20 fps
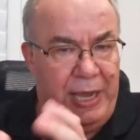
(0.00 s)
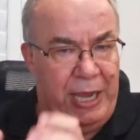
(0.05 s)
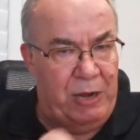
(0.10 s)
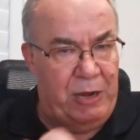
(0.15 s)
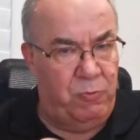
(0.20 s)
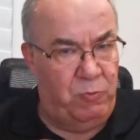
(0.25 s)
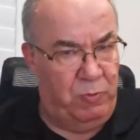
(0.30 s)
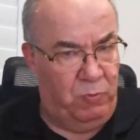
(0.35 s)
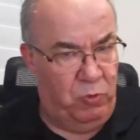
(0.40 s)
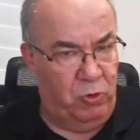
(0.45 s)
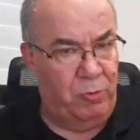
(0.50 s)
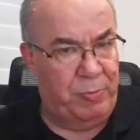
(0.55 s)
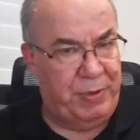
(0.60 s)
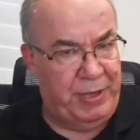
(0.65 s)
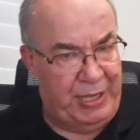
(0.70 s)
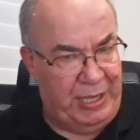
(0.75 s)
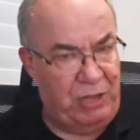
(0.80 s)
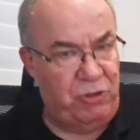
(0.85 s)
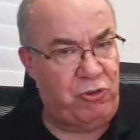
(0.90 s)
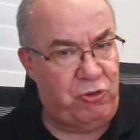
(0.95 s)
and will be
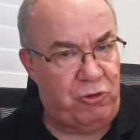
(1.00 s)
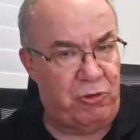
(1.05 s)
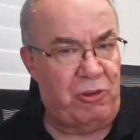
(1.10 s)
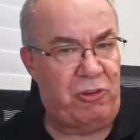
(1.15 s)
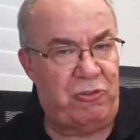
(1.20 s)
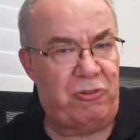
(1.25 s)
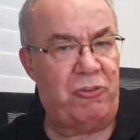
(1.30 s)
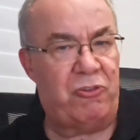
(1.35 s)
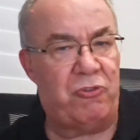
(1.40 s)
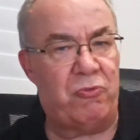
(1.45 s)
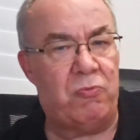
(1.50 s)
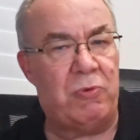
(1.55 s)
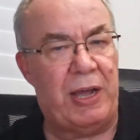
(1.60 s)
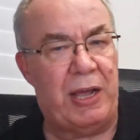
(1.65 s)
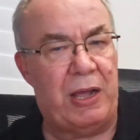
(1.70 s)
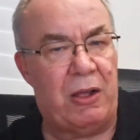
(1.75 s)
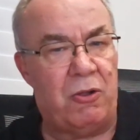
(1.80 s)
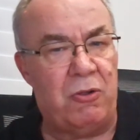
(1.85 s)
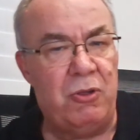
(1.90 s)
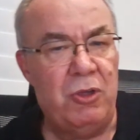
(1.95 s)
interest as
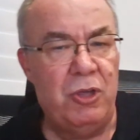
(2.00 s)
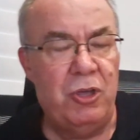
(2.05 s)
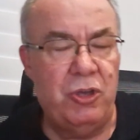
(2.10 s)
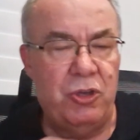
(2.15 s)
well,